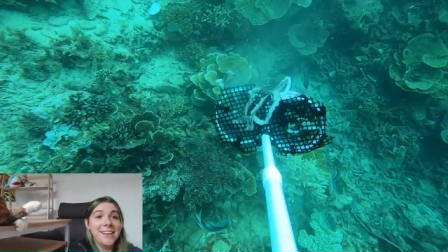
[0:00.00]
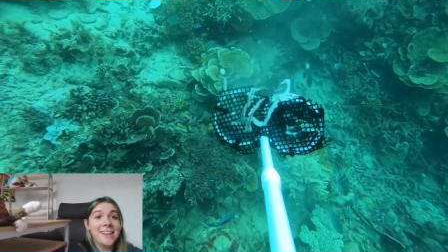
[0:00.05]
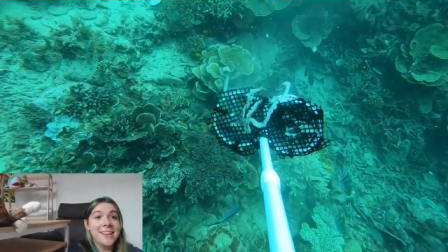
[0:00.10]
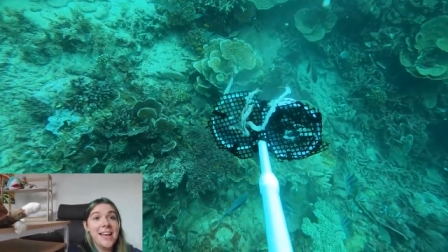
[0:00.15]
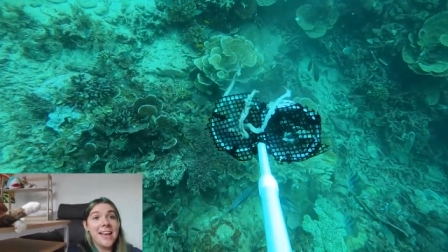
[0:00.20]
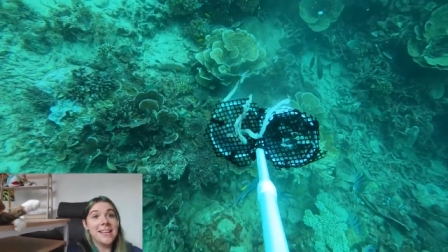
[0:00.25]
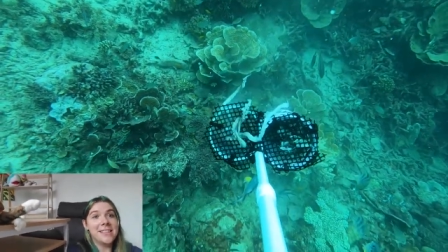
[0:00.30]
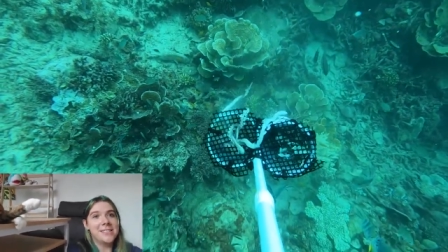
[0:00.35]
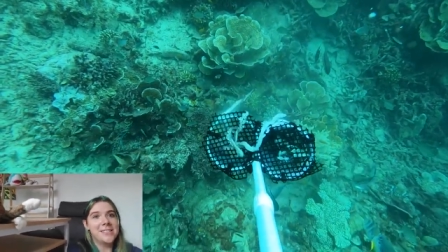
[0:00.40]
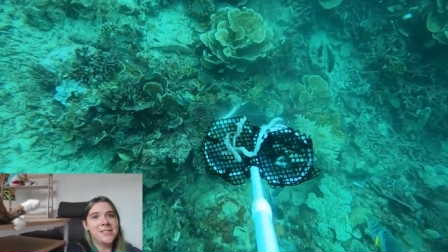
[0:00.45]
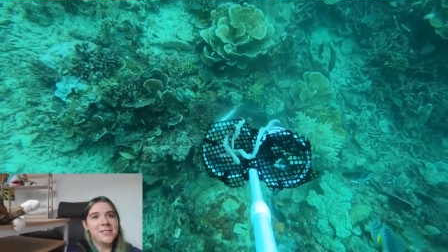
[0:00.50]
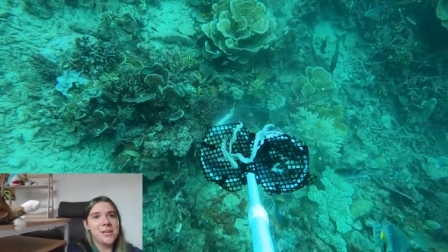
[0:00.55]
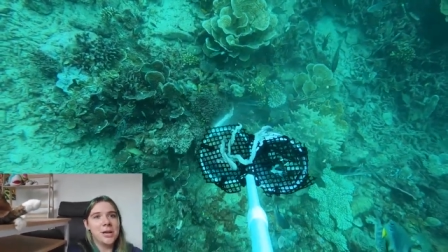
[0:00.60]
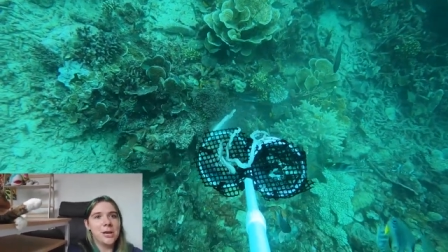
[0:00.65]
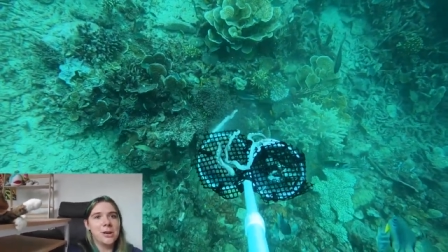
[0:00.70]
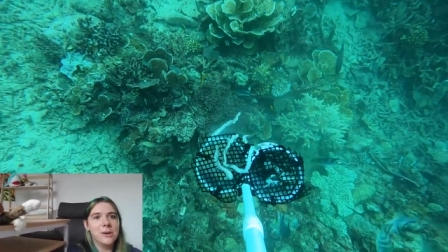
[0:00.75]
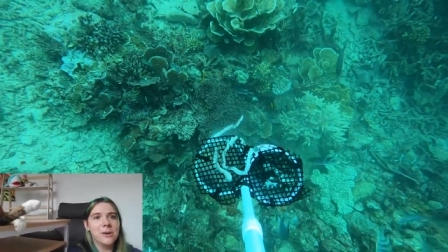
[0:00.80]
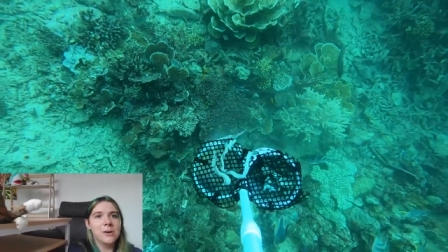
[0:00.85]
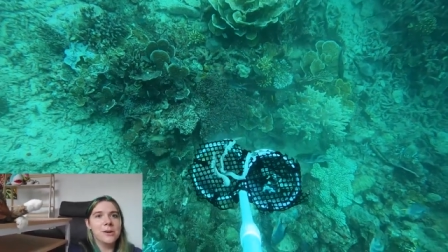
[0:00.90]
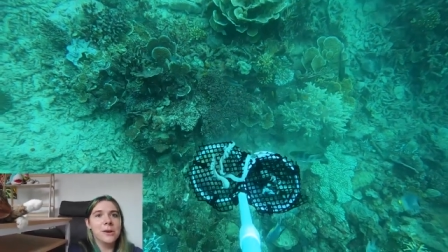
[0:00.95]
Yes,
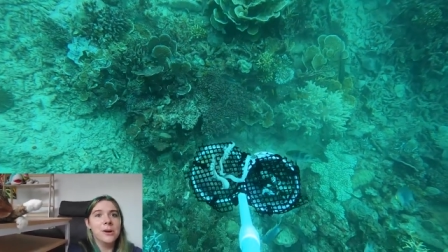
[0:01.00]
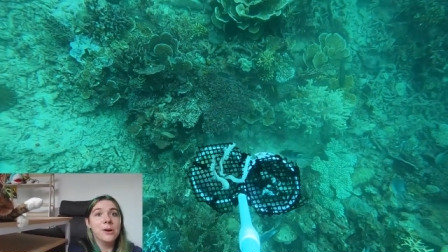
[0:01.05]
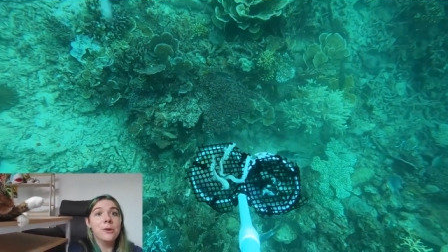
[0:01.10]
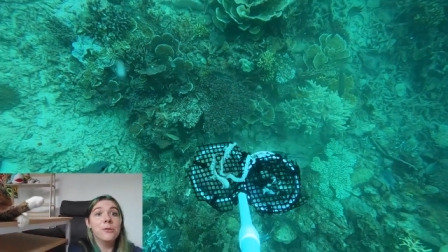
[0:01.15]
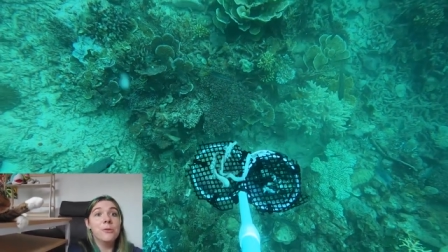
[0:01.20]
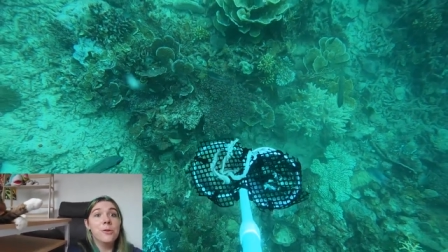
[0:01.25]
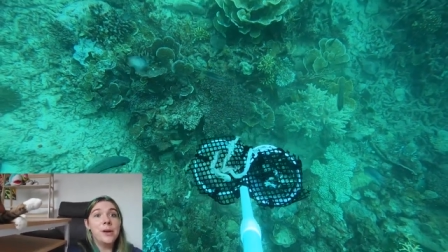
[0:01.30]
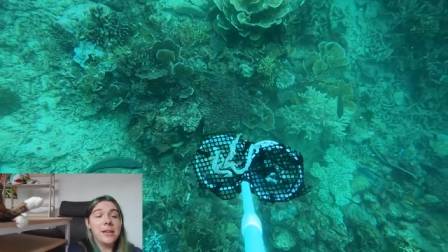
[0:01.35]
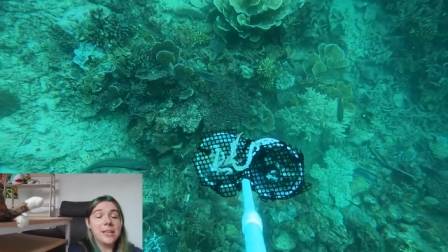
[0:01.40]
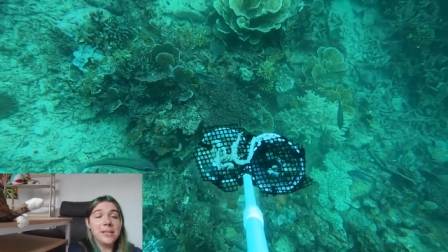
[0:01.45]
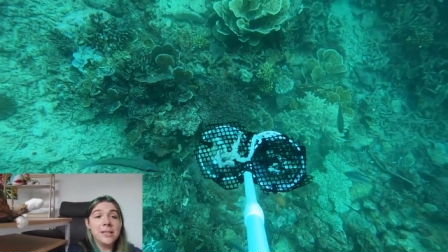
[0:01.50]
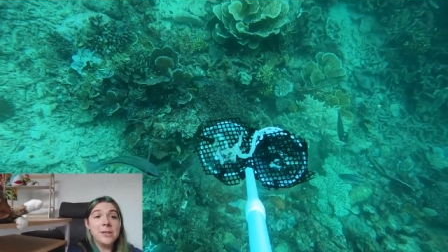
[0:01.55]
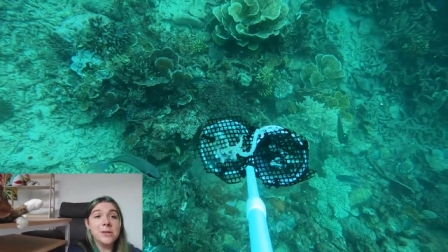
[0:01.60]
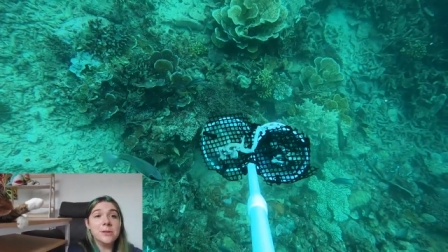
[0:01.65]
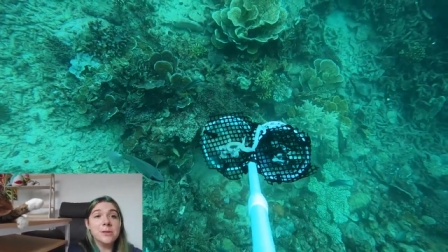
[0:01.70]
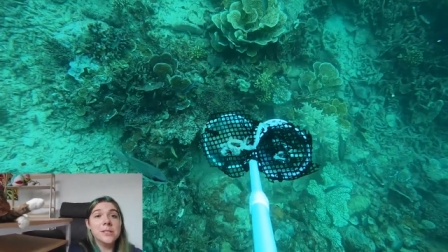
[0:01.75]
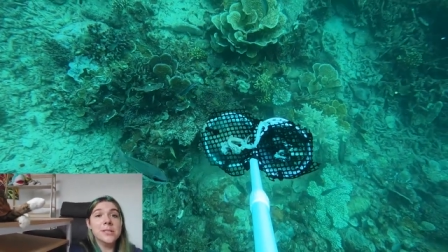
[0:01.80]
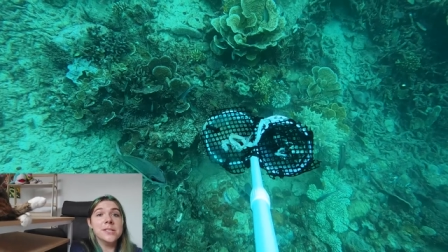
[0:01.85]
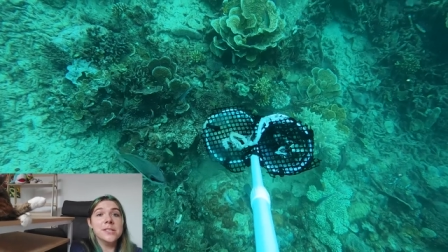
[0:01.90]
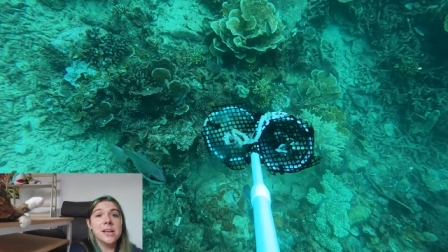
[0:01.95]
so really
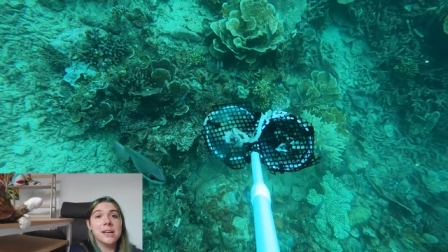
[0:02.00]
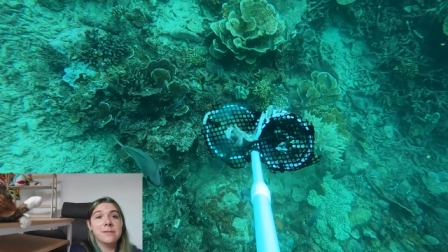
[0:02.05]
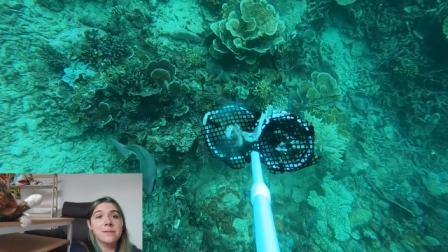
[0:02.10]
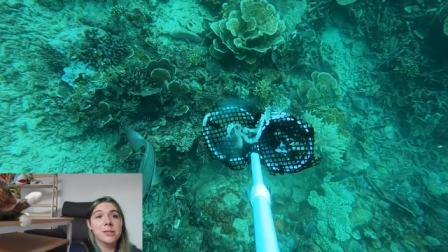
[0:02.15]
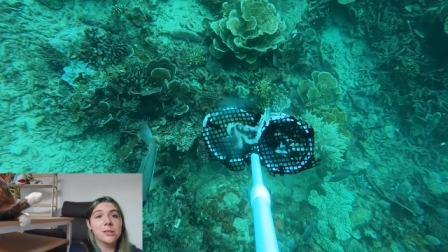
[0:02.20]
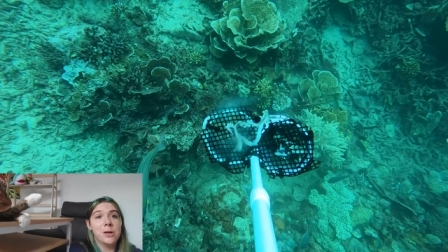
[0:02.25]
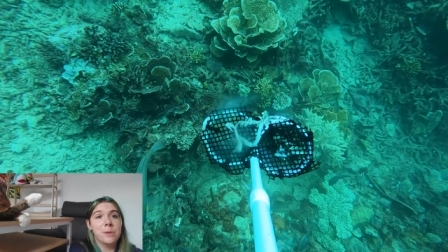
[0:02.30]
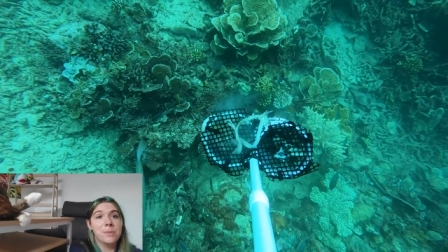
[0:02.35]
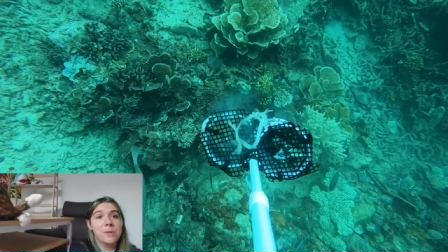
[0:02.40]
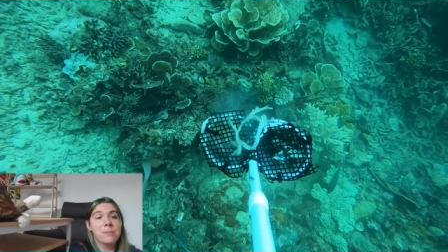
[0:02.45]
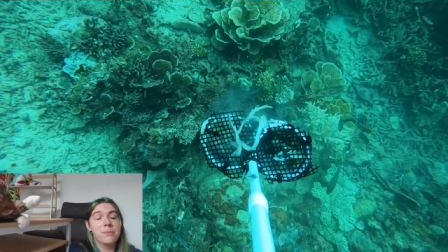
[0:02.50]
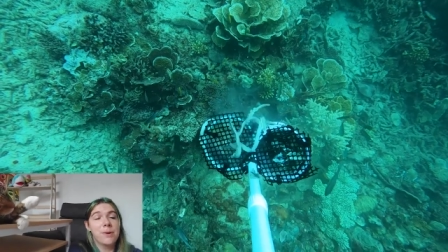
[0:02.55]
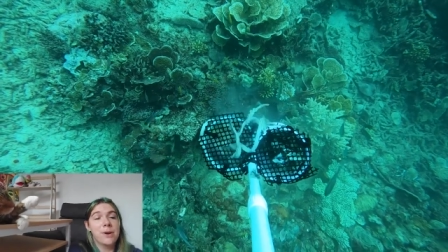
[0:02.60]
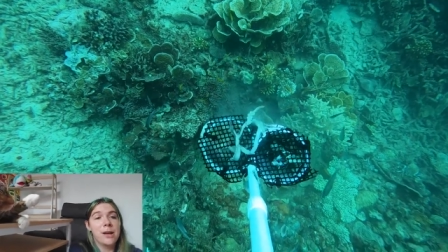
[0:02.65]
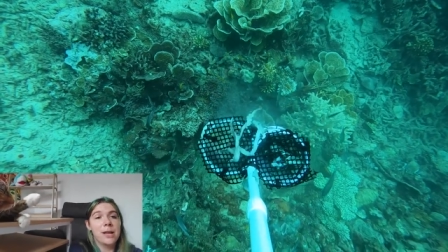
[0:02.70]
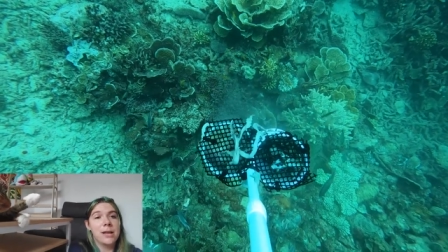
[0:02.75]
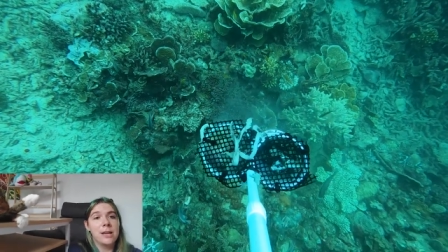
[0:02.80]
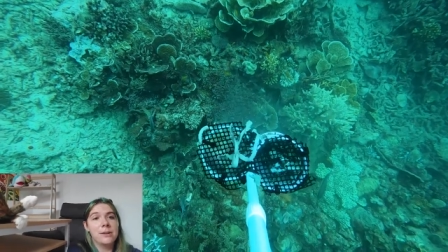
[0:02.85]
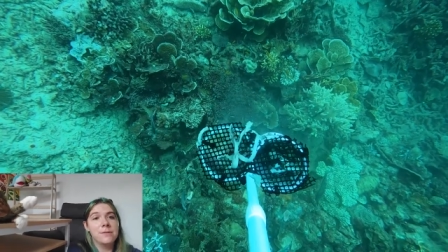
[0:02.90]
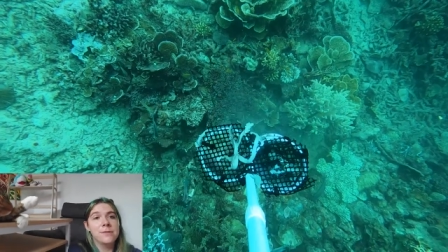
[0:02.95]
cool stuff to drop the
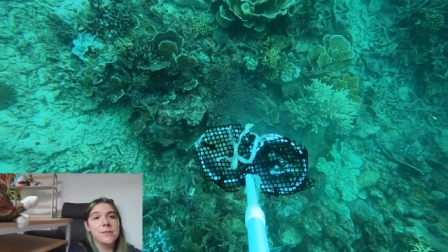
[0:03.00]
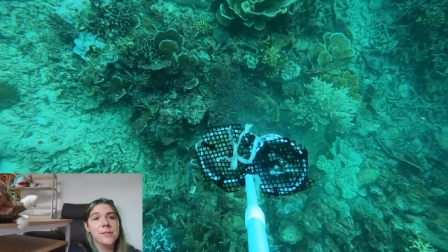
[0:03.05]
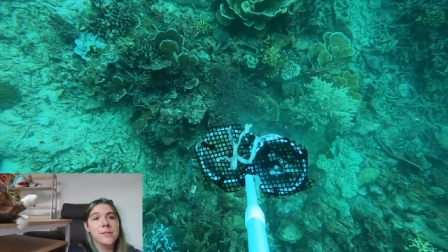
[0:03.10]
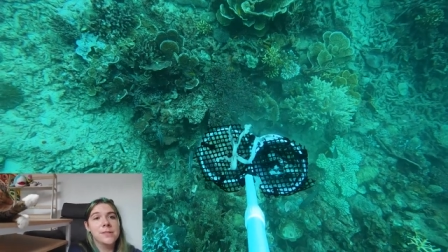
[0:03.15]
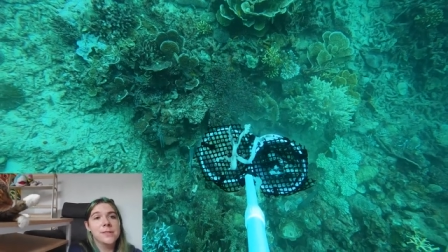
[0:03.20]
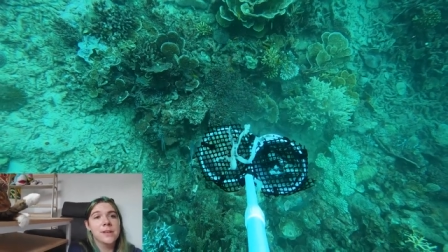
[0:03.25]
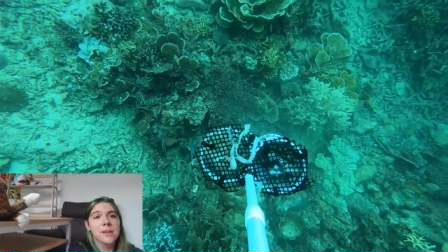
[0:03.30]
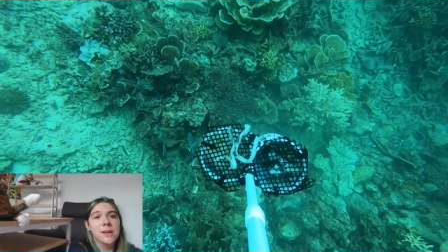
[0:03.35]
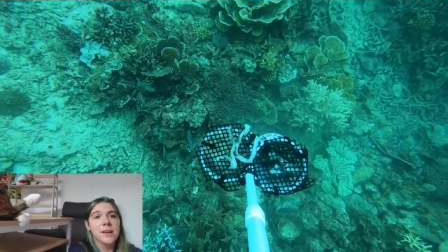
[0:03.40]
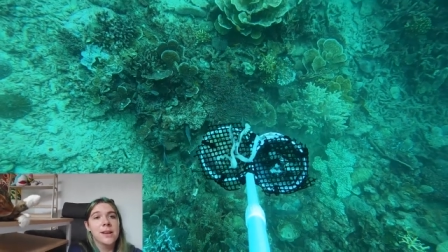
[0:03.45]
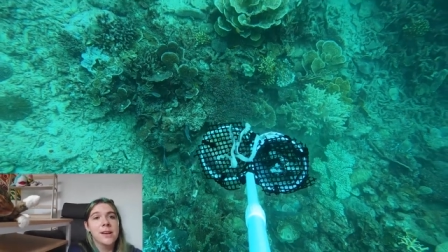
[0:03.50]
bruvs